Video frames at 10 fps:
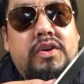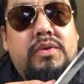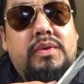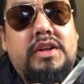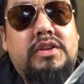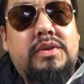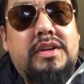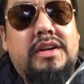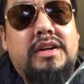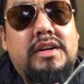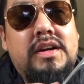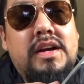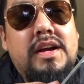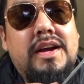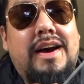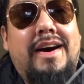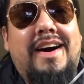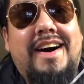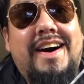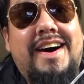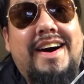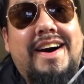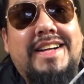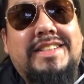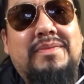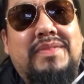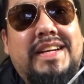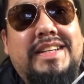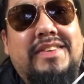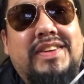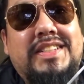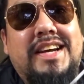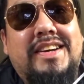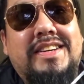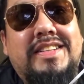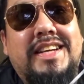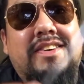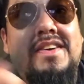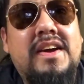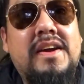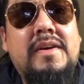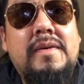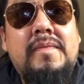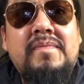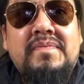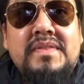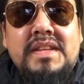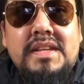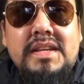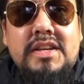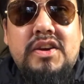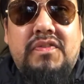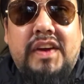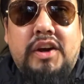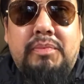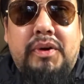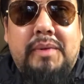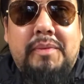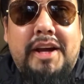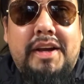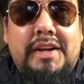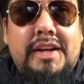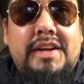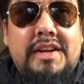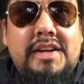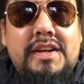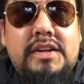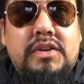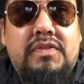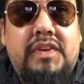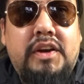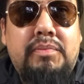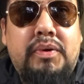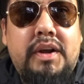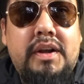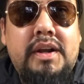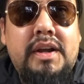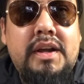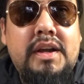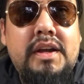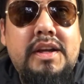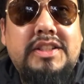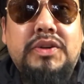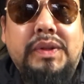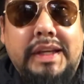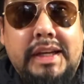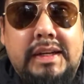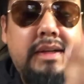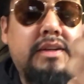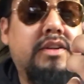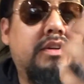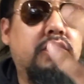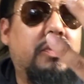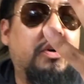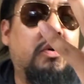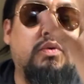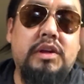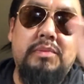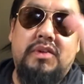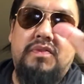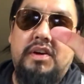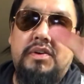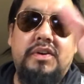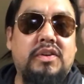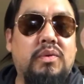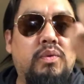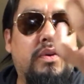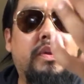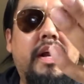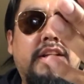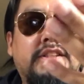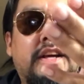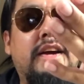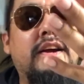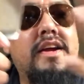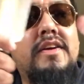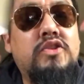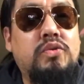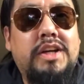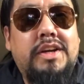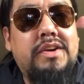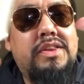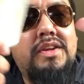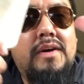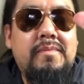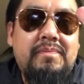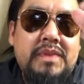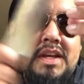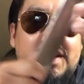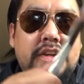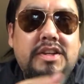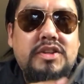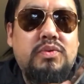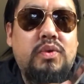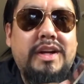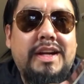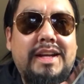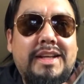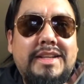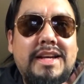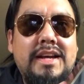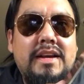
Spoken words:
What you're really doing, that's a big difference. How can you tell? Your fingerprint, man. Your fingerprint, it's unique. You're the only motherfucker in the world that has that. You take your thumb and you just run it like this.